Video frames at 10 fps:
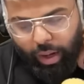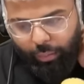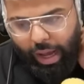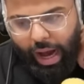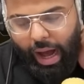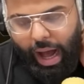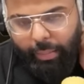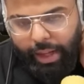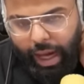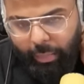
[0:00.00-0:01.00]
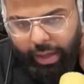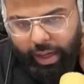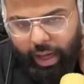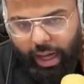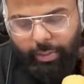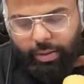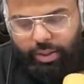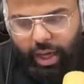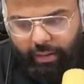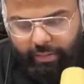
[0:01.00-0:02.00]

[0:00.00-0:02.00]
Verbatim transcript: Uh, wait, how, how many how many uh, ender do you have?